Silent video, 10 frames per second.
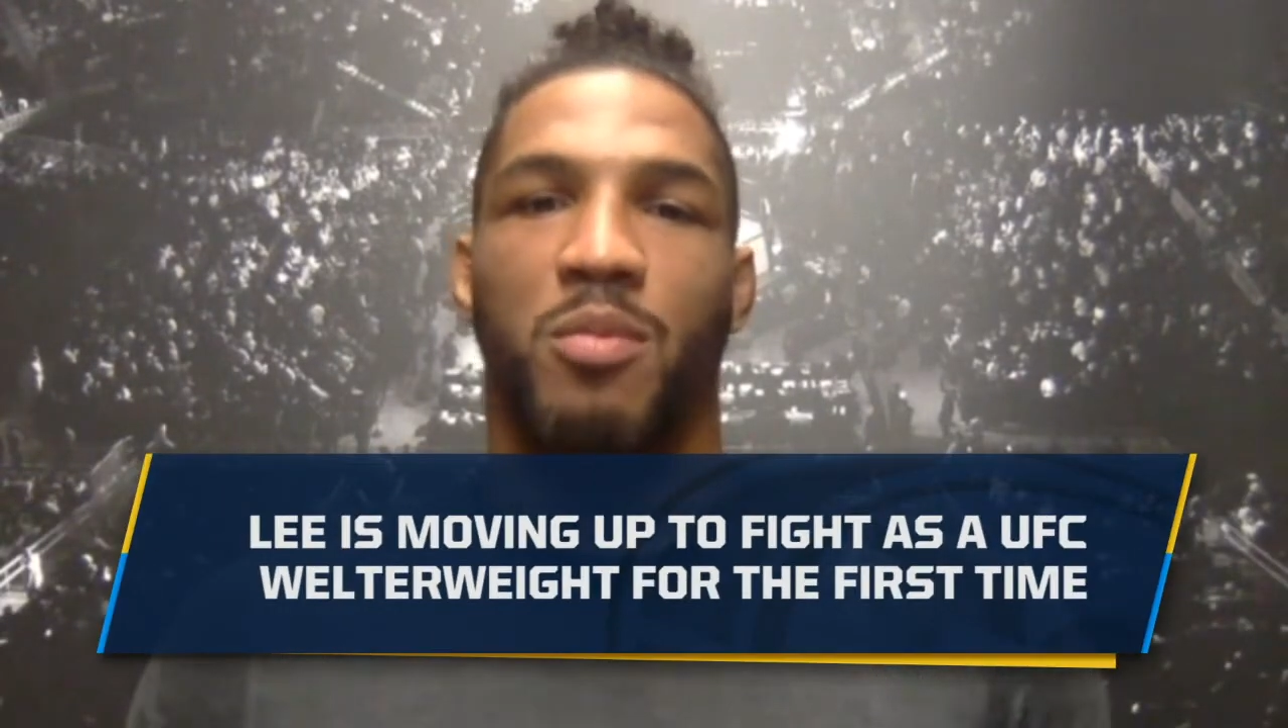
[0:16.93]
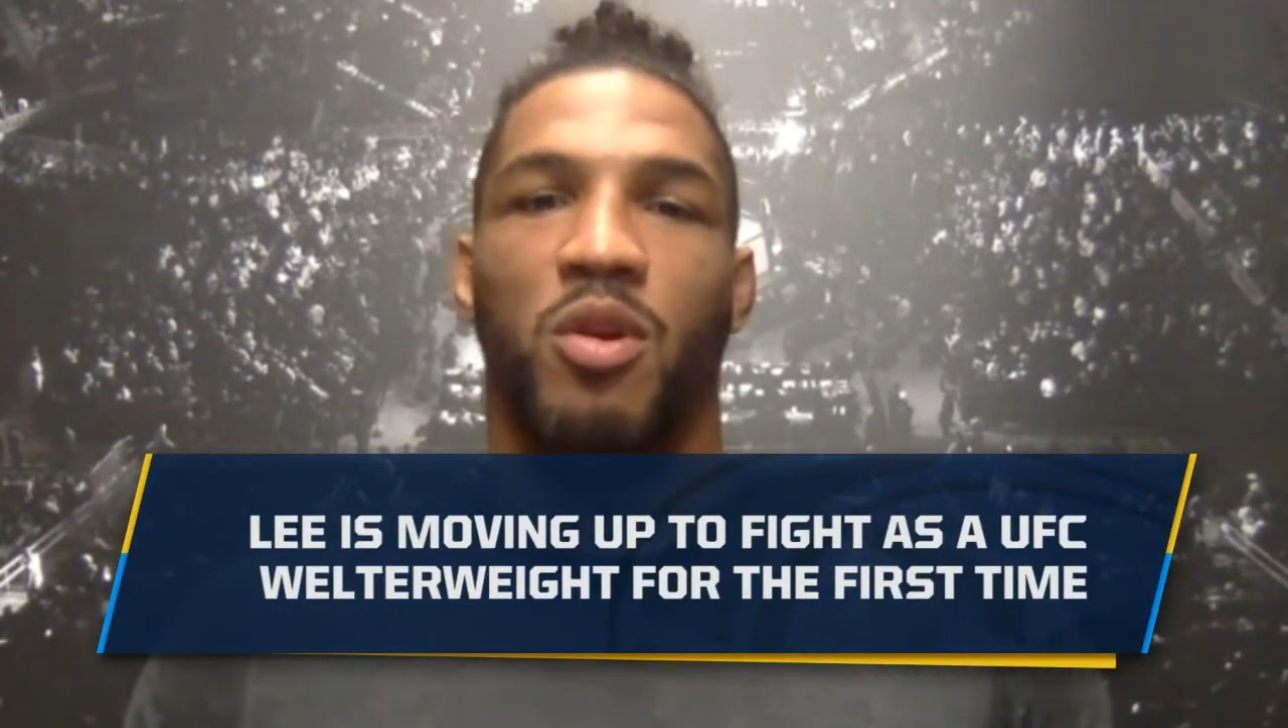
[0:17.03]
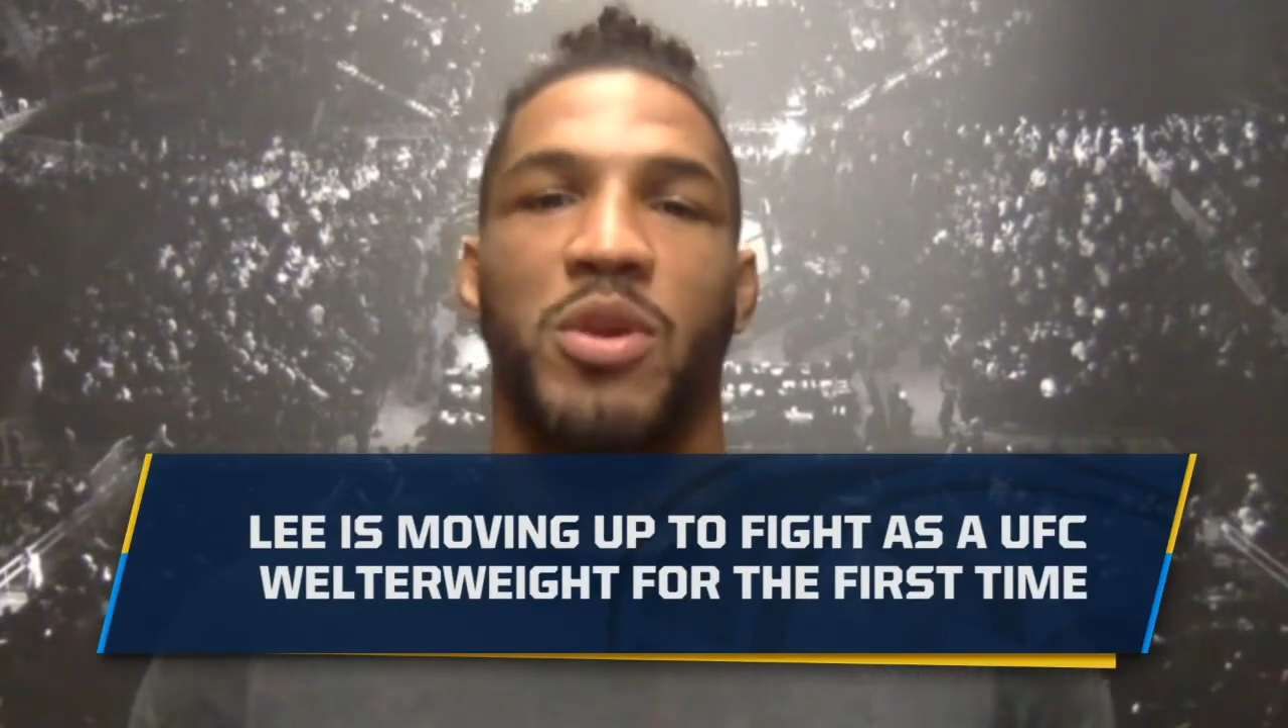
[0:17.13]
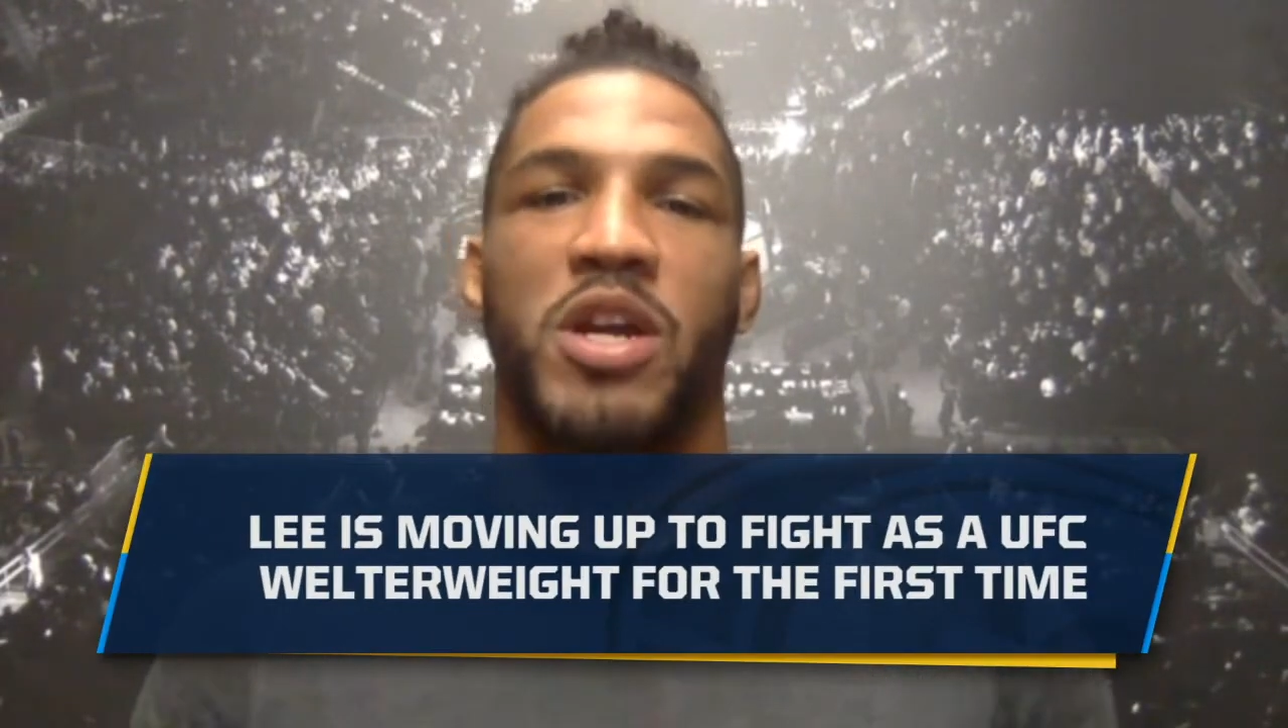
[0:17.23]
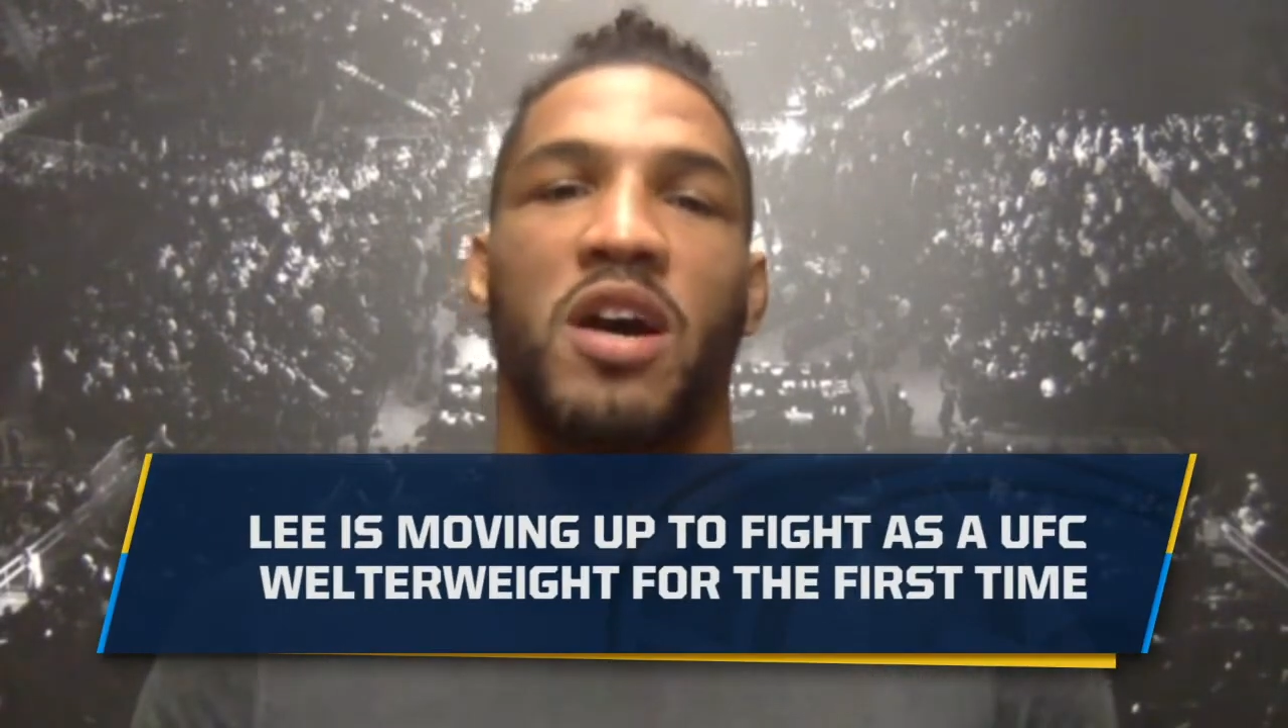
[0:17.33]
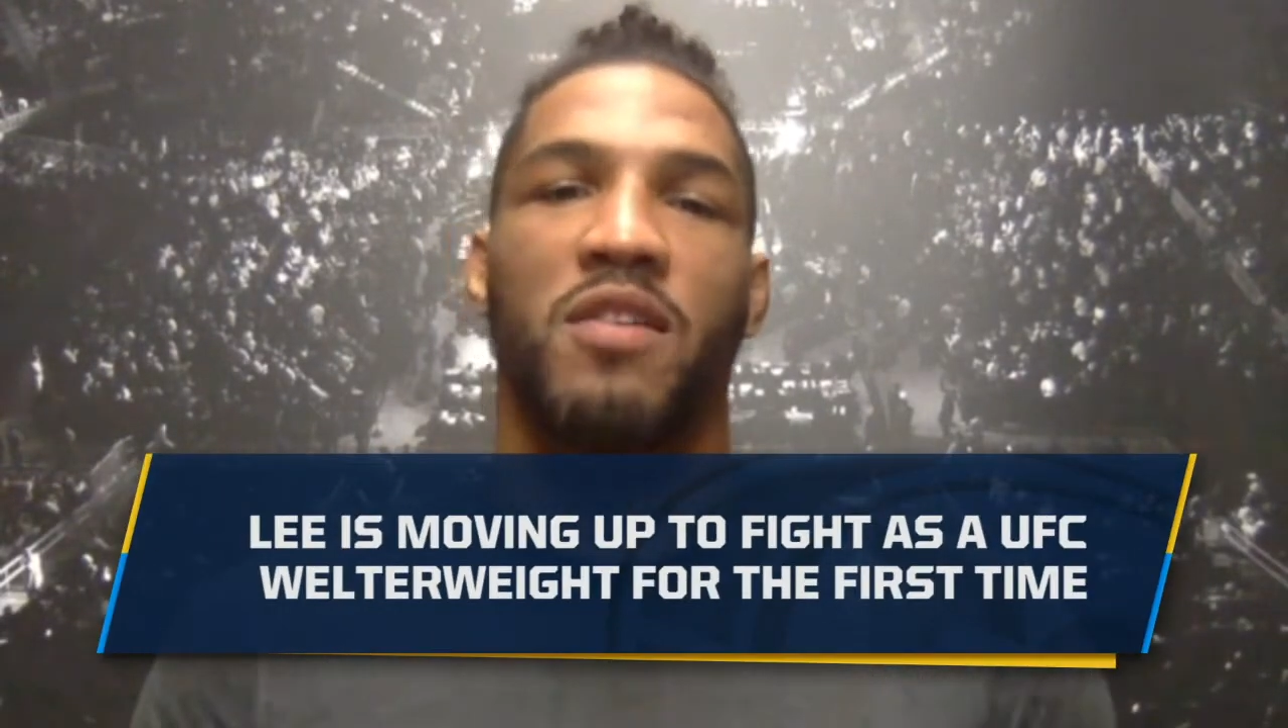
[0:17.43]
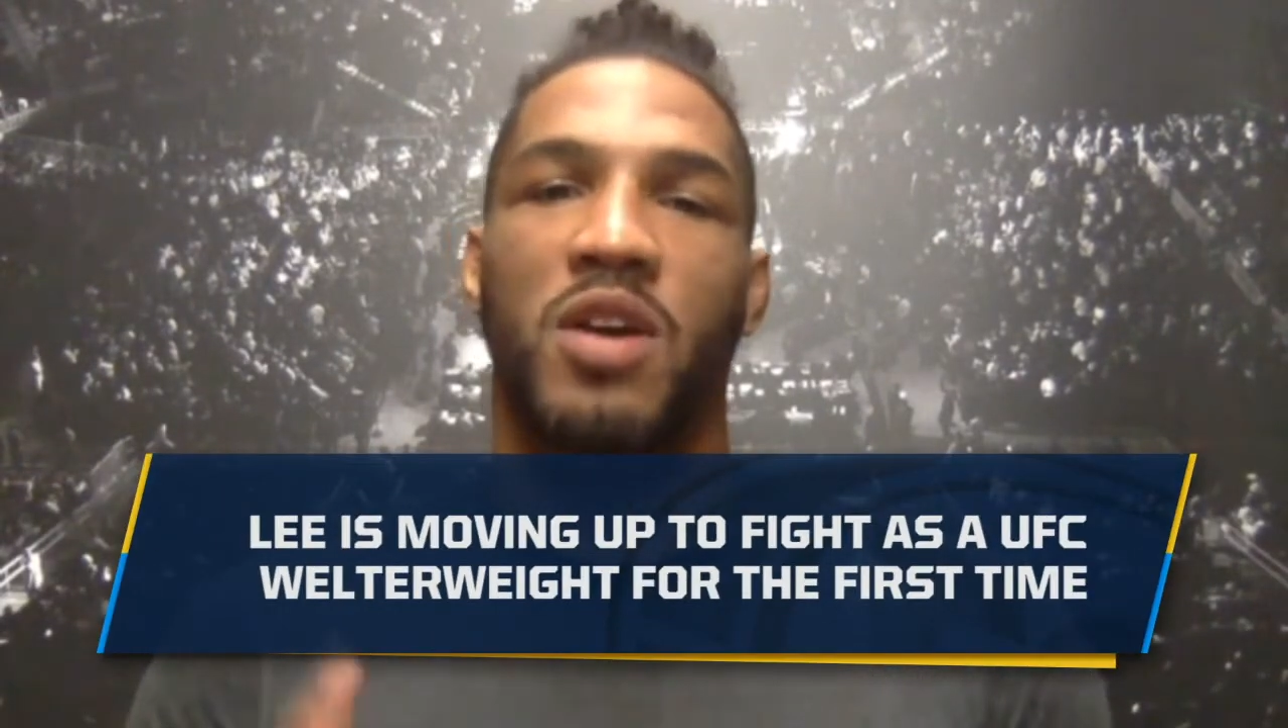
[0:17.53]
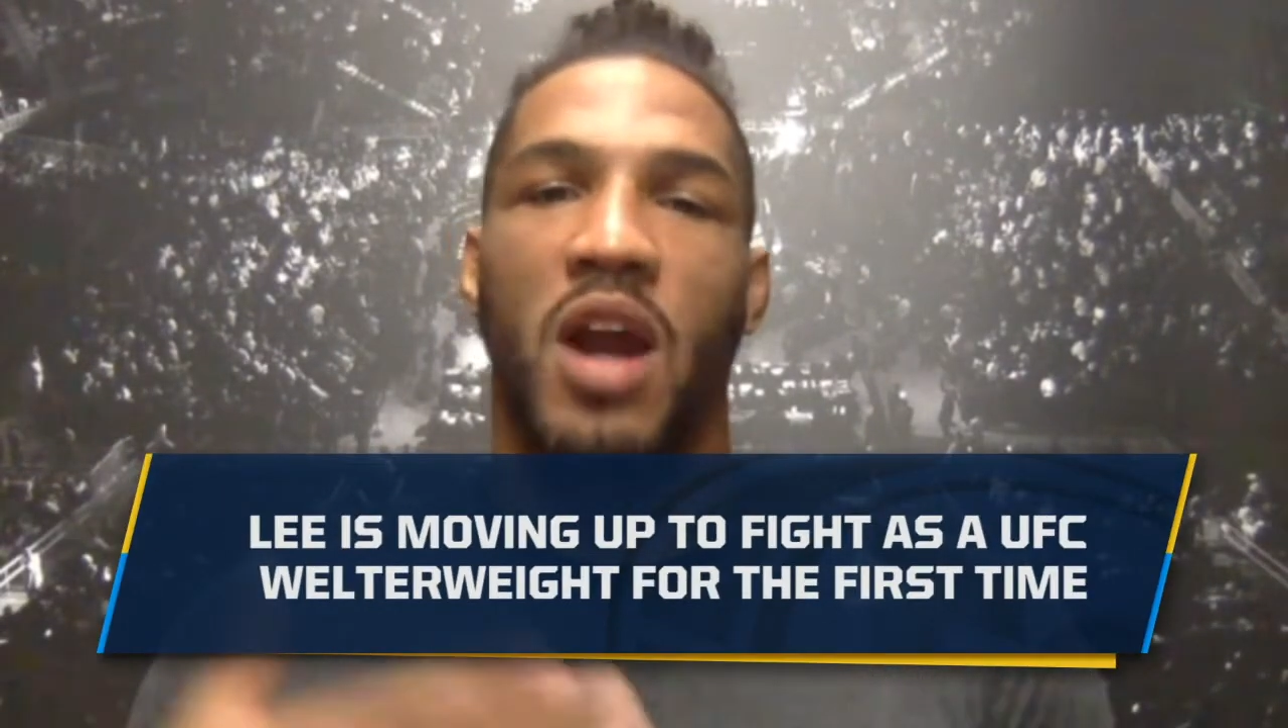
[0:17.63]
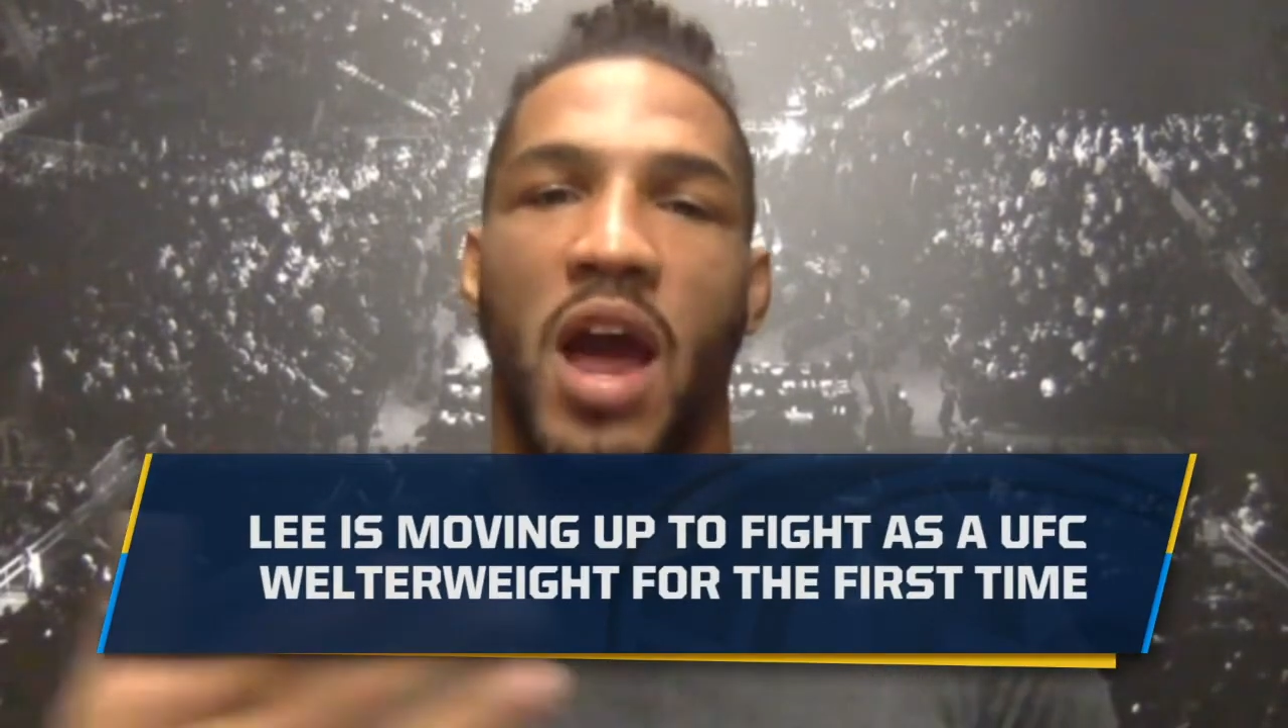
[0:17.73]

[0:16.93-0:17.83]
able to recover